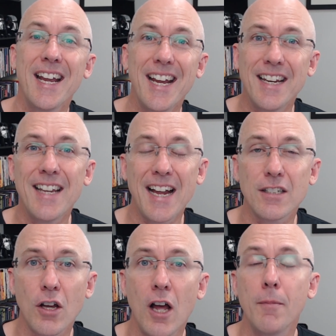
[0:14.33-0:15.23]
In that
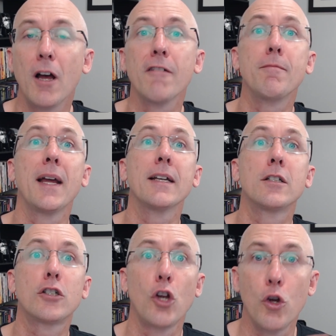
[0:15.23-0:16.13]
time, I've made
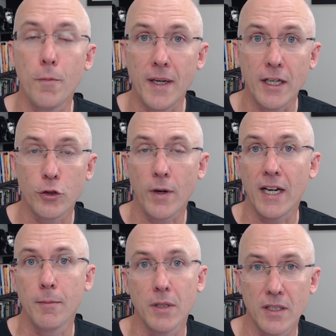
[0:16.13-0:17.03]
so many
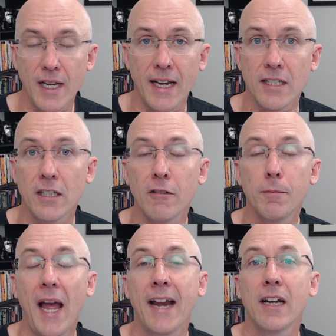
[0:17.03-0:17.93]
trading mistakes that
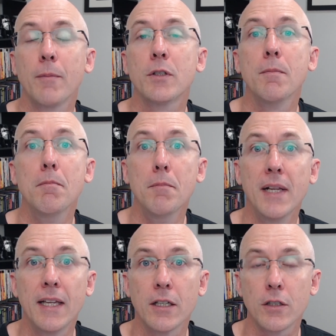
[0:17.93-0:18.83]
have added up to
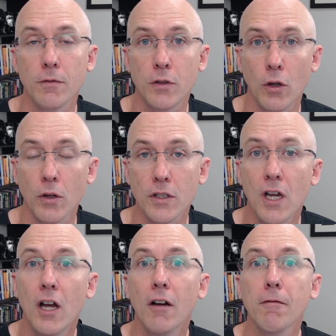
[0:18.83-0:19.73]
millions of dollars
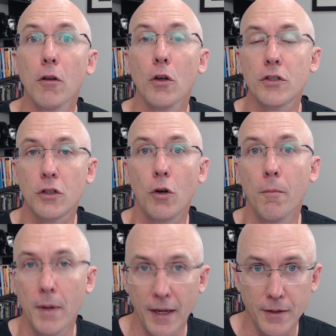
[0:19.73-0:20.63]
of lost
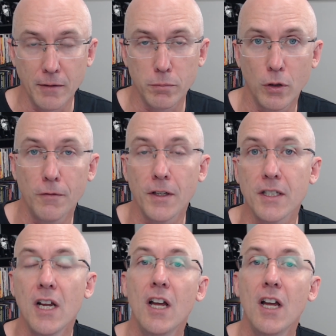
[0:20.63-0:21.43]
compounding profits.